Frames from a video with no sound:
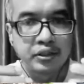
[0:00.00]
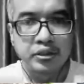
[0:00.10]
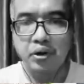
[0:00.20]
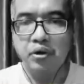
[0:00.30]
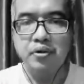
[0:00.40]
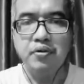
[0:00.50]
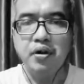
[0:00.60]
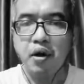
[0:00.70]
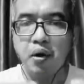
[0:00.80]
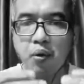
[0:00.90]
so
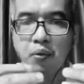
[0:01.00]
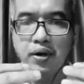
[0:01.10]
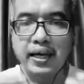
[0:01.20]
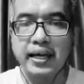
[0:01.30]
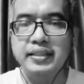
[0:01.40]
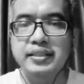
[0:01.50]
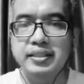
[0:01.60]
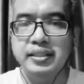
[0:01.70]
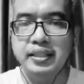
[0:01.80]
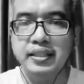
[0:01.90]
we can
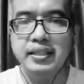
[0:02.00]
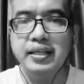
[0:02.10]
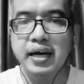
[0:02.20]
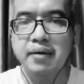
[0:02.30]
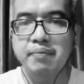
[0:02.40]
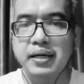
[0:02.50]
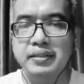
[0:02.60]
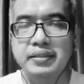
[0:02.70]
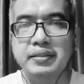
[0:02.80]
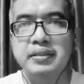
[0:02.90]
see
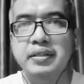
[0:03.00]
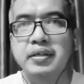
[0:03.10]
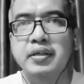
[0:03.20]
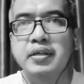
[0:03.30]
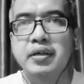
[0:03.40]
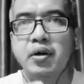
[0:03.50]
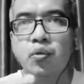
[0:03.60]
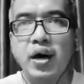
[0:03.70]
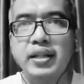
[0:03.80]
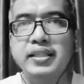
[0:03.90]
about
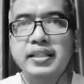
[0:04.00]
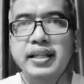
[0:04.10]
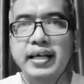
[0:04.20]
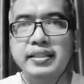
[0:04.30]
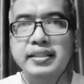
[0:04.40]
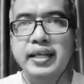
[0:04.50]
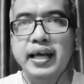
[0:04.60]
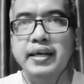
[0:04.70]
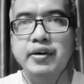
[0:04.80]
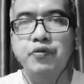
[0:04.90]
what the next
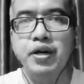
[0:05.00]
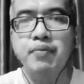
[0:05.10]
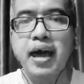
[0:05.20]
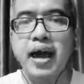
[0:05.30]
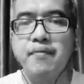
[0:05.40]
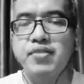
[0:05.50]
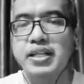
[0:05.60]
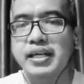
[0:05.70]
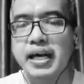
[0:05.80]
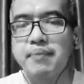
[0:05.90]
day will be
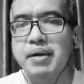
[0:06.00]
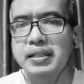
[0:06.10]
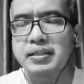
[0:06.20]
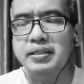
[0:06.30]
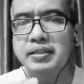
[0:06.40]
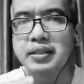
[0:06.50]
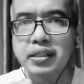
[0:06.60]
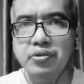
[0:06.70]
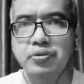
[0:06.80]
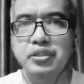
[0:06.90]
happening about the
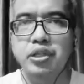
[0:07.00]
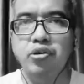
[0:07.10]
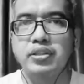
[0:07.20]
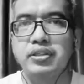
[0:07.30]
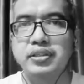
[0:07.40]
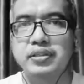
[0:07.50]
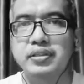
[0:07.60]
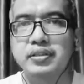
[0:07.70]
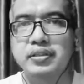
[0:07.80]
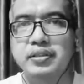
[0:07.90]
new
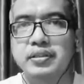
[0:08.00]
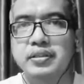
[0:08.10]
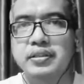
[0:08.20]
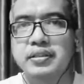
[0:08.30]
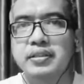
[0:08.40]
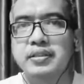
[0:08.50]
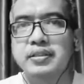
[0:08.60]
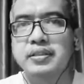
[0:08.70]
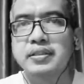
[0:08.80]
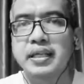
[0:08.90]
situation
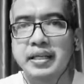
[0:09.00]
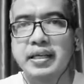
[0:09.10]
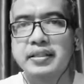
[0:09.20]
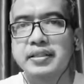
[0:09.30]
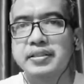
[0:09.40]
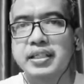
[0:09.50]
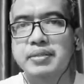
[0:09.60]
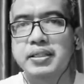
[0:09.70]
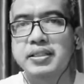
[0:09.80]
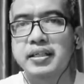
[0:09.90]
in England,
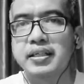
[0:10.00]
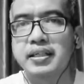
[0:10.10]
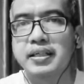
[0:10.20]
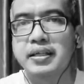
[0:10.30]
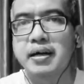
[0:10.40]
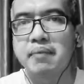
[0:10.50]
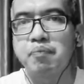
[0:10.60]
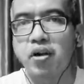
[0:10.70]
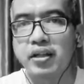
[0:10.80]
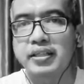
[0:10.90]
especially in a
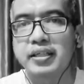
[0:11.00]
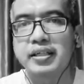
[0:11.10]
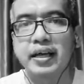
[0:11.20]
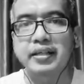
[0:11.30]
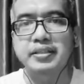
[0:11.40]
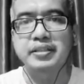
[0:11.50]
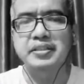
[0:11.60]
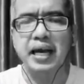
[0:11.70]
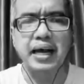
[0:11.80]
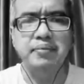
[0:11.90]
political
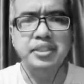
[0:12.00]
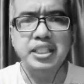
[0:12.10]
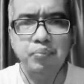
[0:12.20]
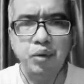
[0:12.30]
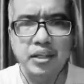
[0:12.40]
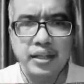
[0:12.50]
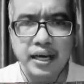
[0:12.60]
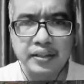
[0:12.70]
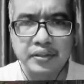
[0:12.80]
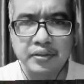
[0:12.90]
crisis. I'm Septo
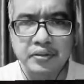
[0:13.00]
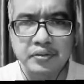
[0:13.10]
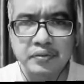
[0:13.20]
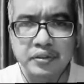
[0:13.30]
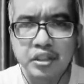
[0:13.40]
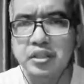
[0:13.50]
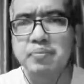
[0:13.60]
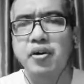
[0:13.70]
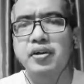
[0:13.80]
Indarto. Good